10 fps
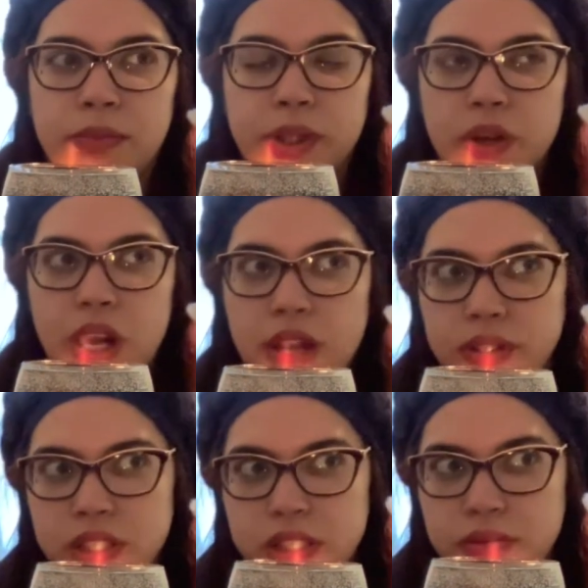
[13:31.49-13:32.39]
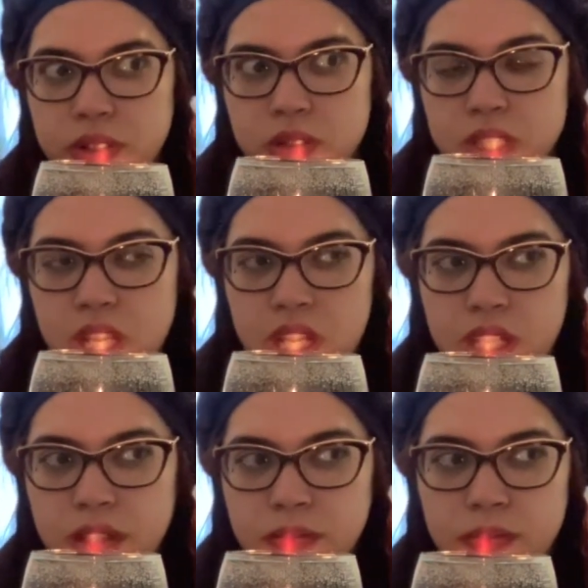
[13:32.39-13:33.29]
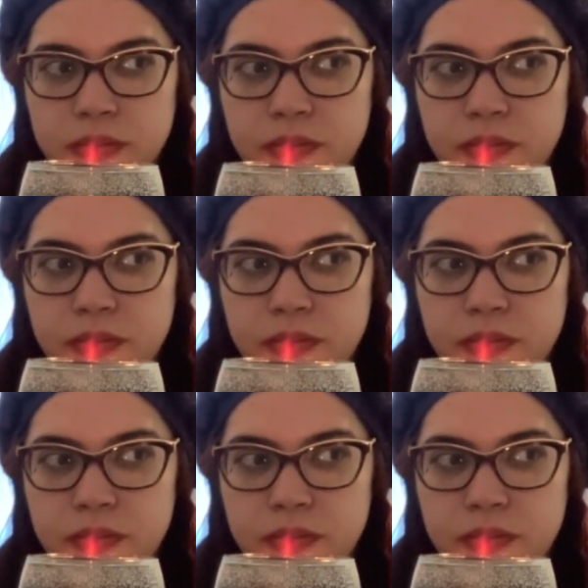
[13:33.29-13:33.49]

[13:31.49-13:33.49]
but you're having a difficult time